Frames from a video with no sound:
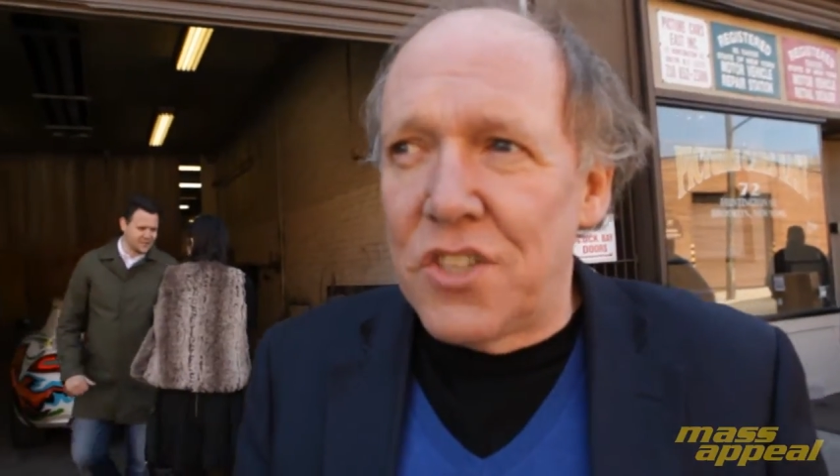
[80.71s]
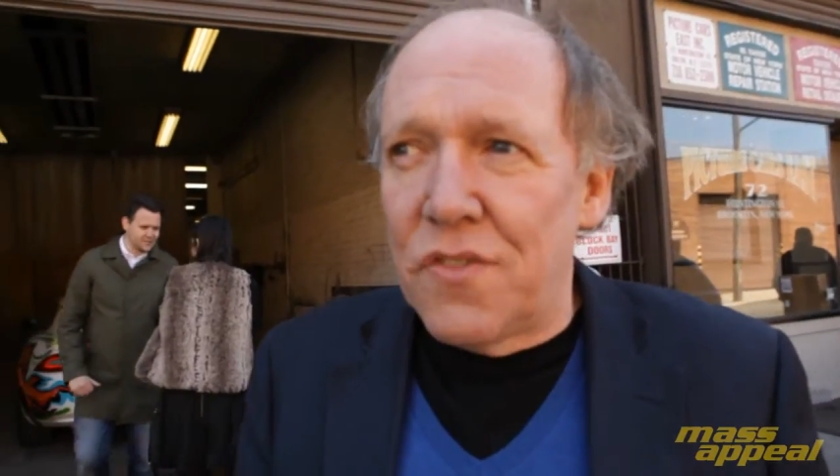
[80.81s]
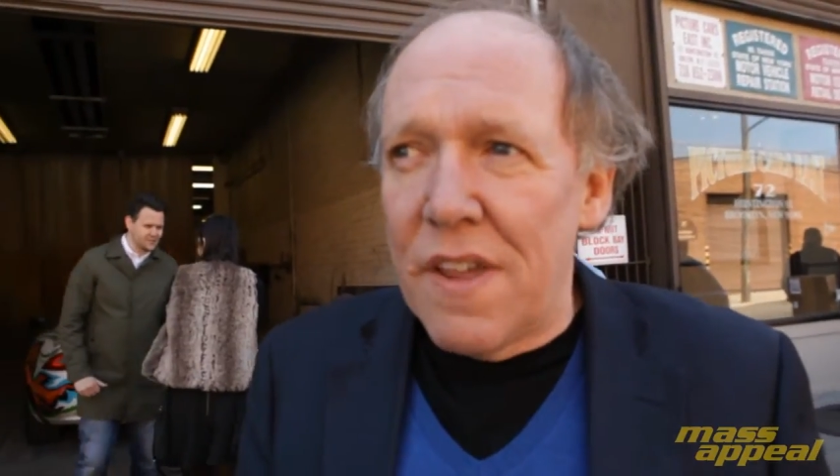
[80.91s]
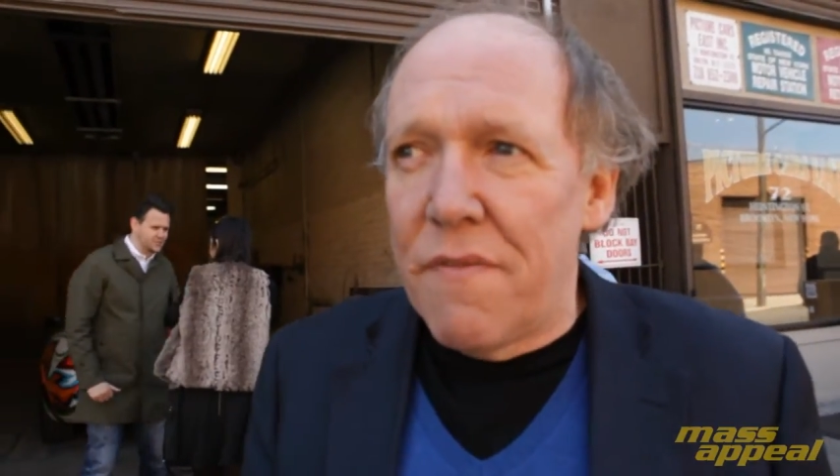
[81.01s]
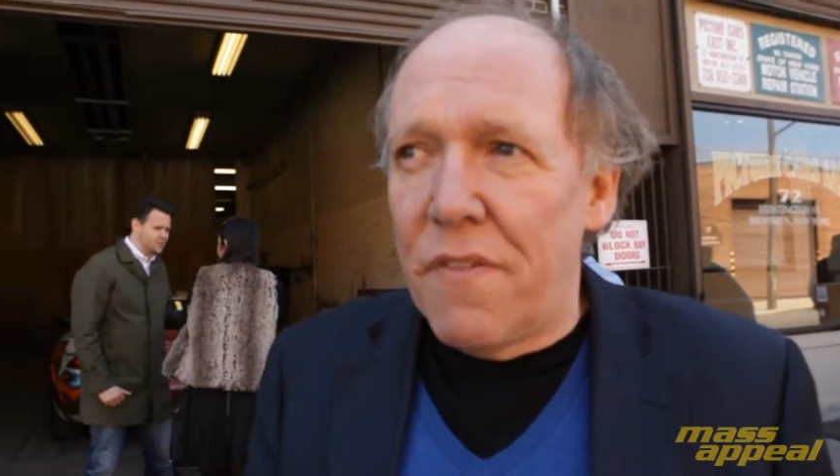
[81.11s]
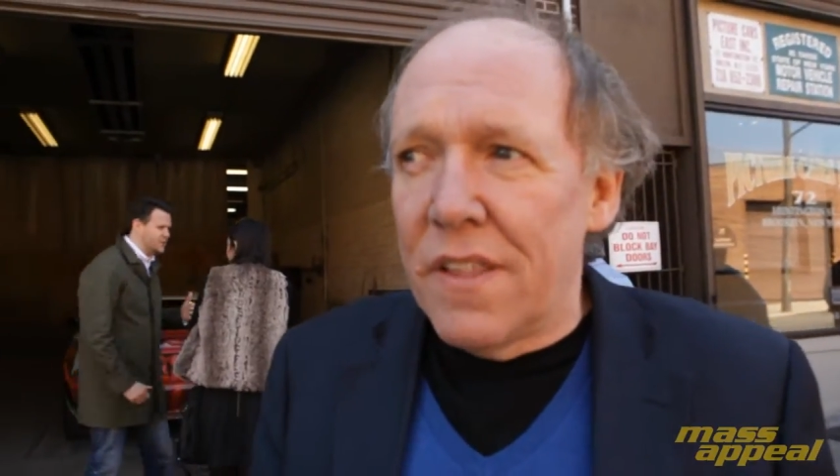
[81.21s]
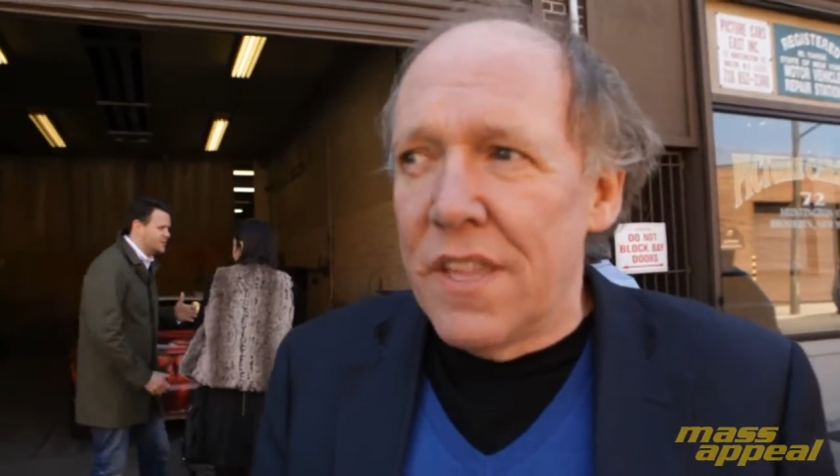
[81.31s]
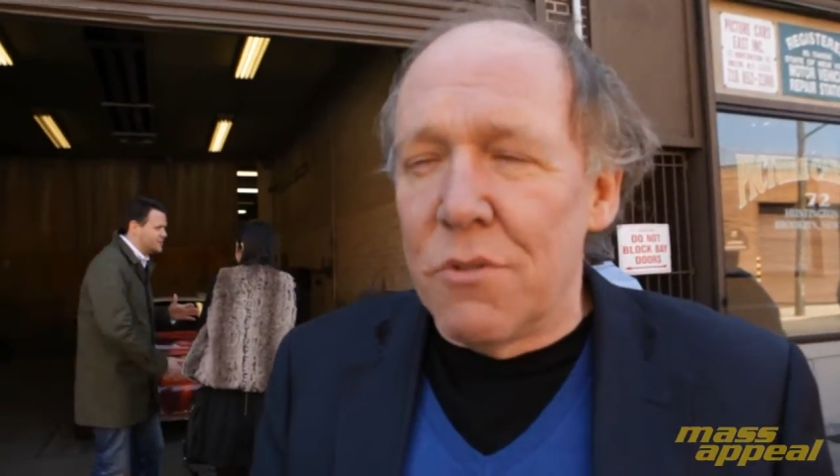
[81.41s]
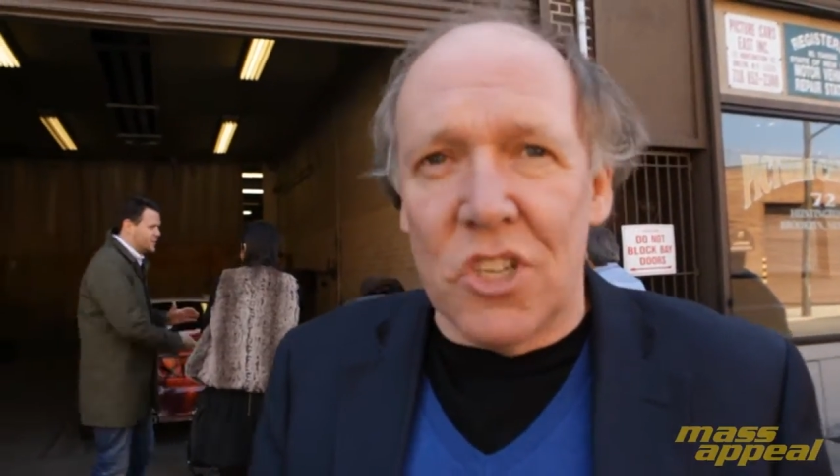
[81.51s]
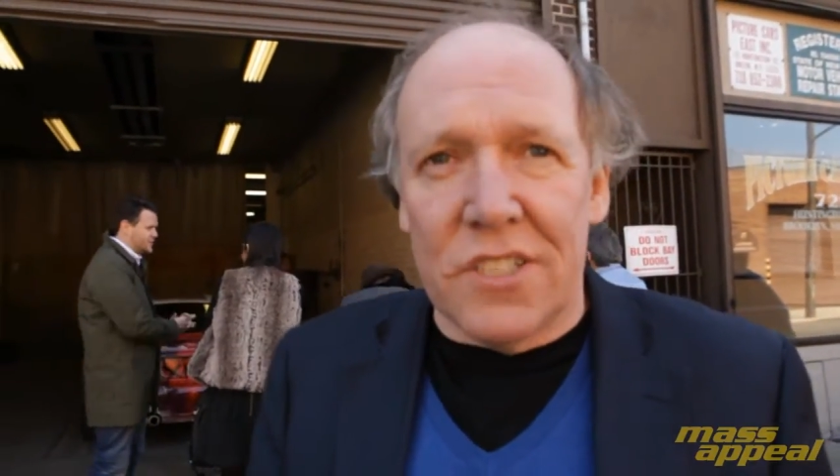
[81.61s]
great
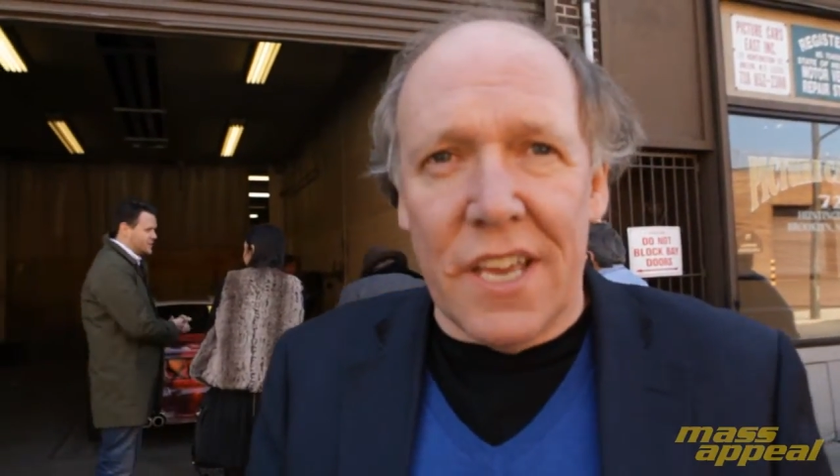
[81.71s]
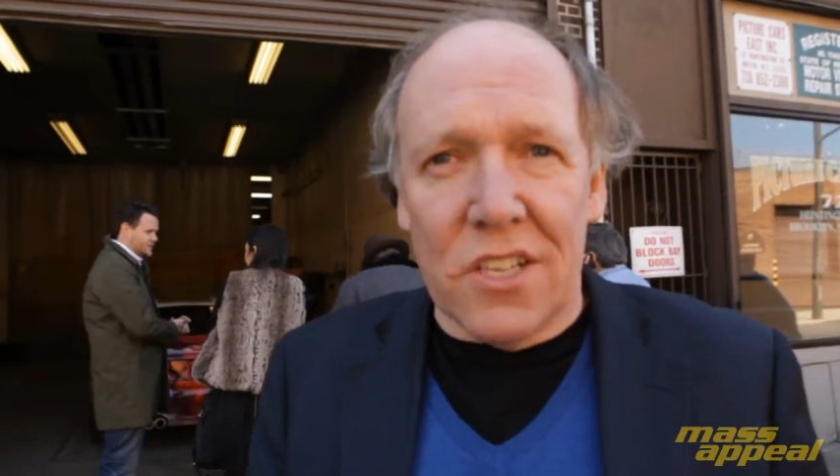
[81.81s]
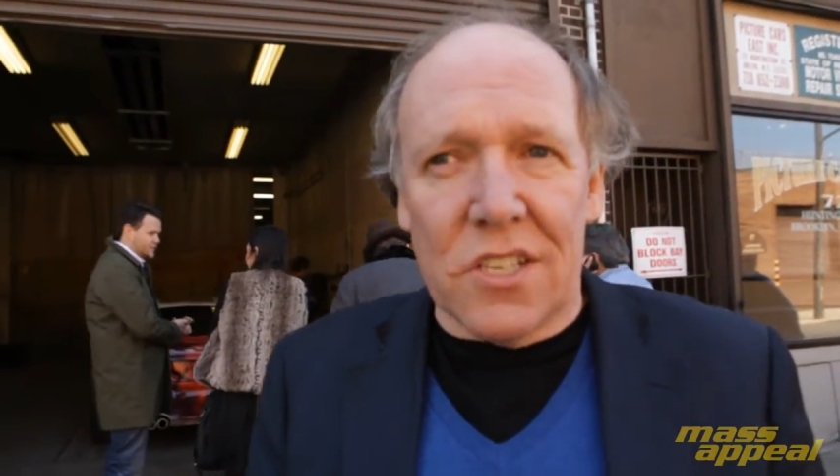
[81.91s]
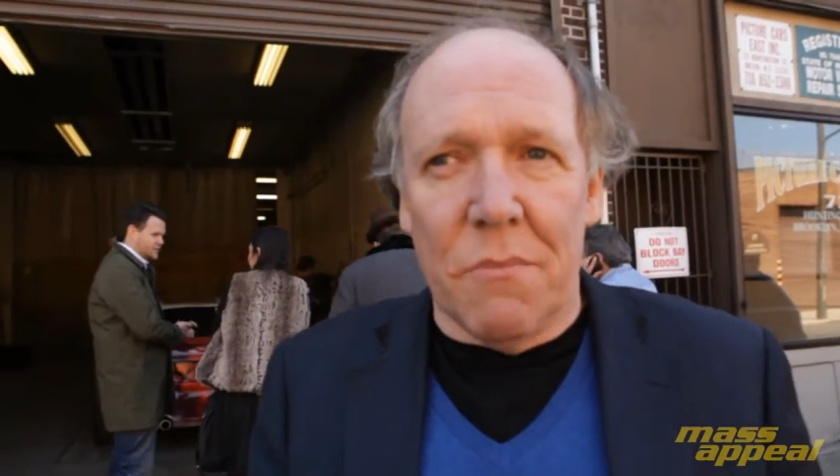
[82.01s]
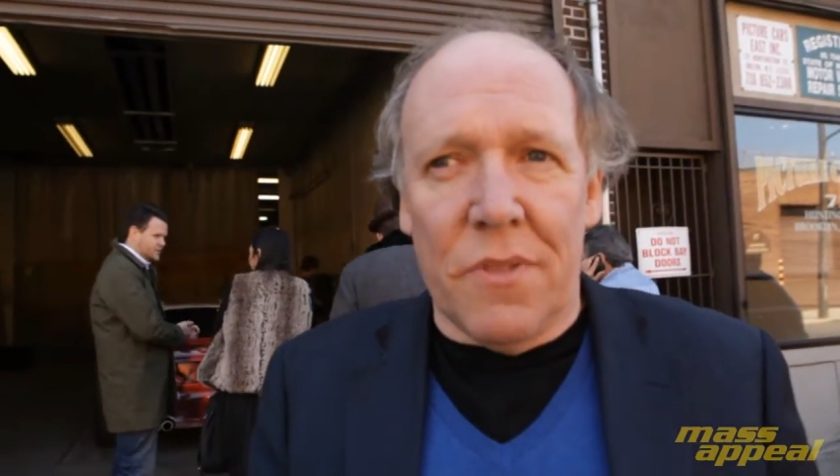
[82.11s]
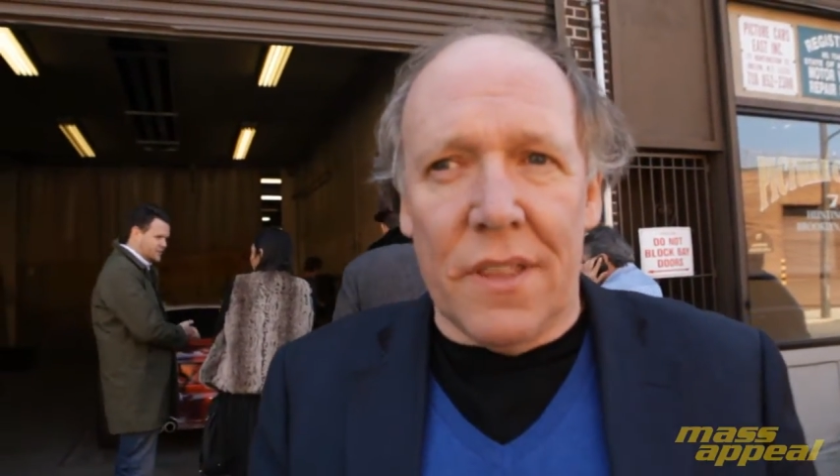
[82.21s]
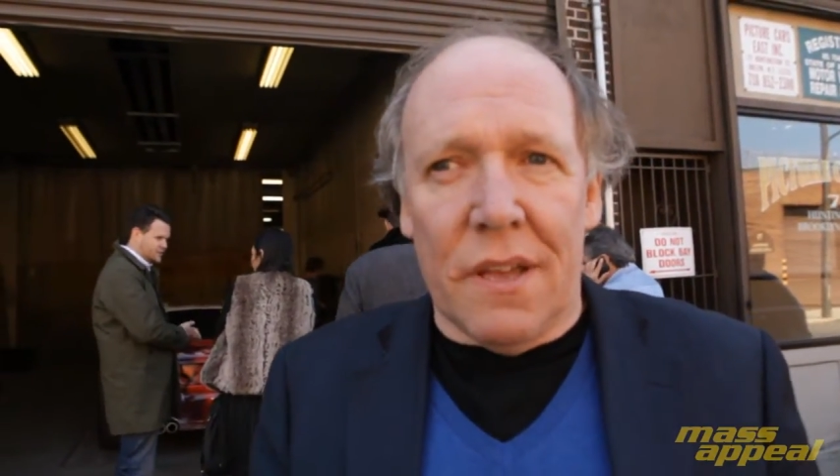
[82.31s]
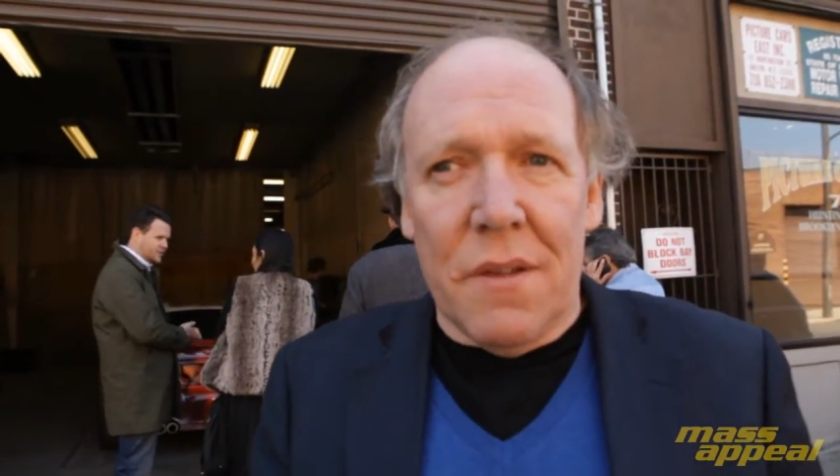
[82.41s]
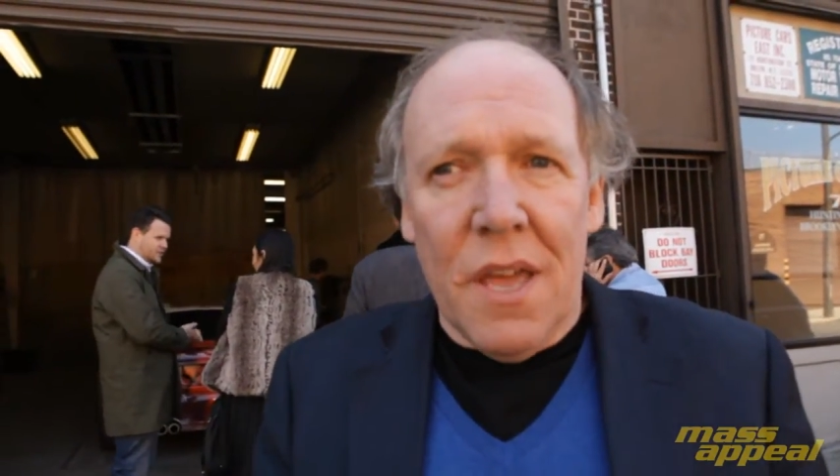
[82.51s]
fun that we should take something that